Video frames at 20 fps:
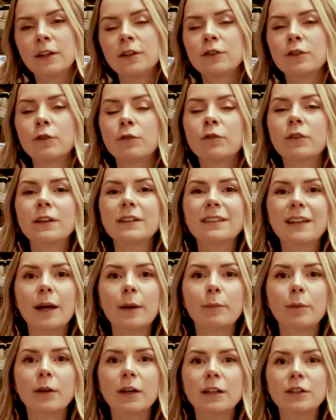So for
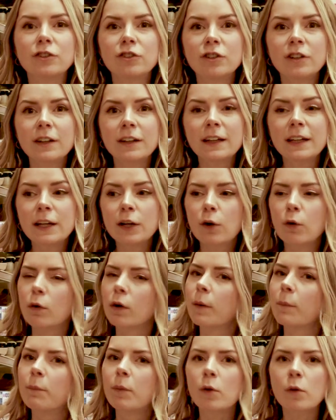example, a chili
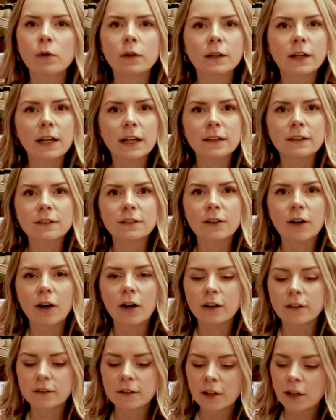or a bolognese
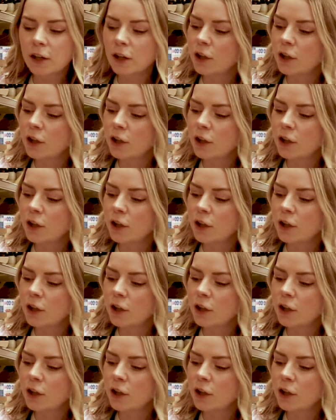sauce,